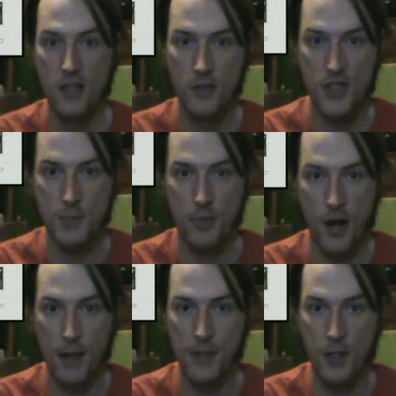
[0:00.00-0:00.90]
Just
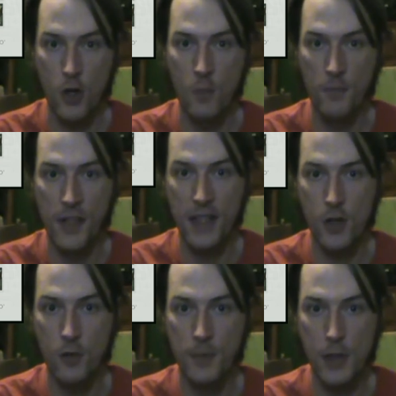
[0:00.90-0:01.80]
private home
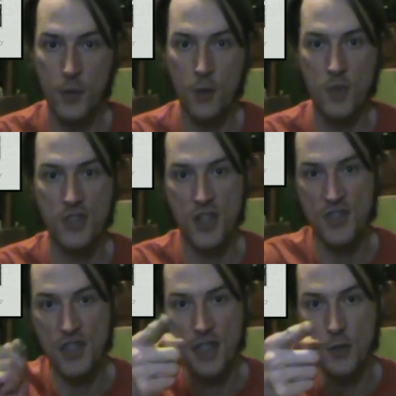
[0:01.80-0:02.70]
video viewing with
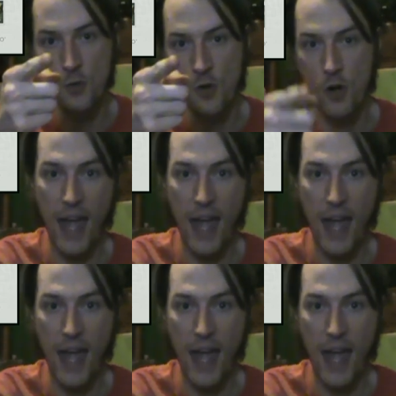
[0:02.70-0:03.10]
just you